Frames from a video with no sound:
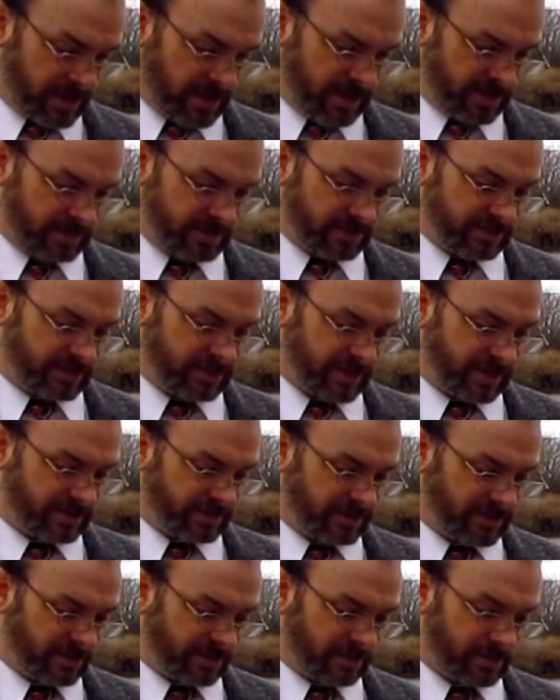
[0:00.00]
is it
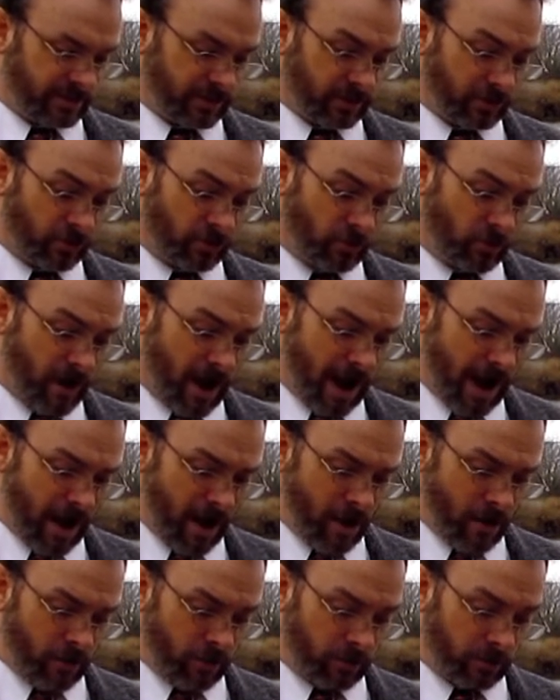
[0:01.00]
says that the
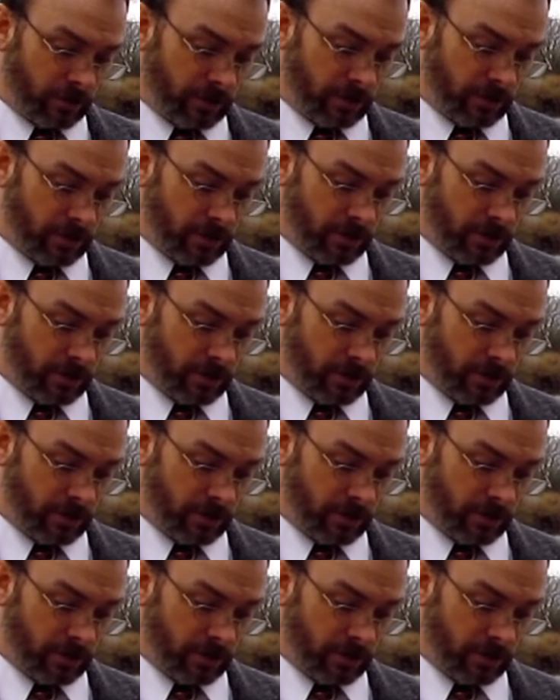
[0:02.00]
crowd